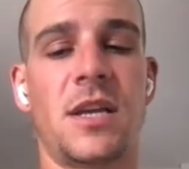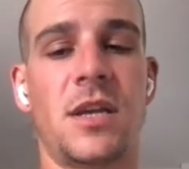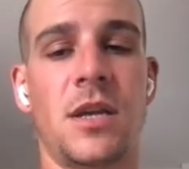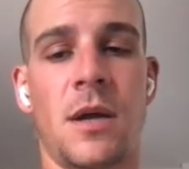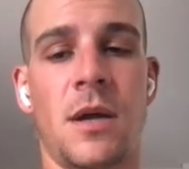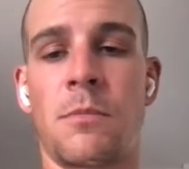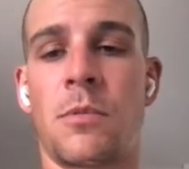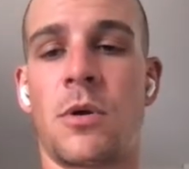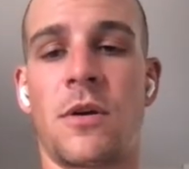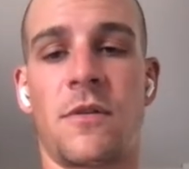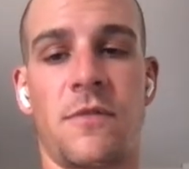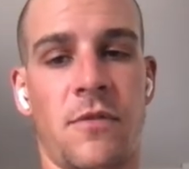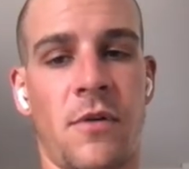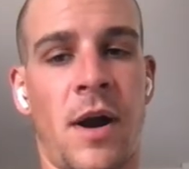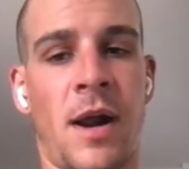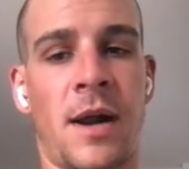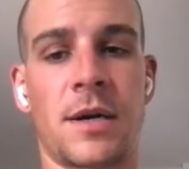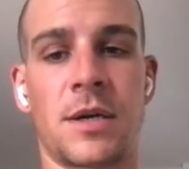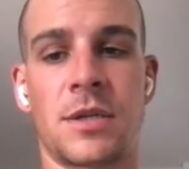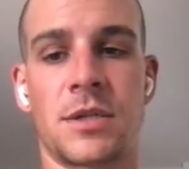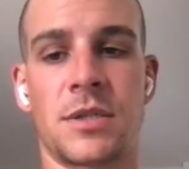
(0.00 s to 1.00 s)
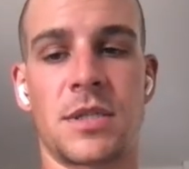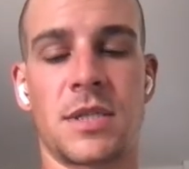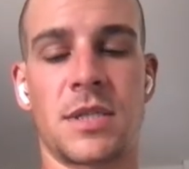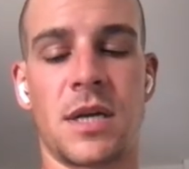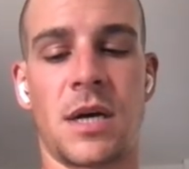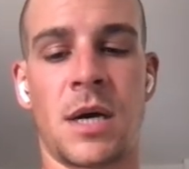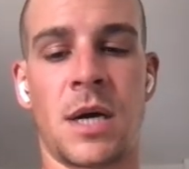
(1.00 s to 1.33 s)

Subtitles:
number of records.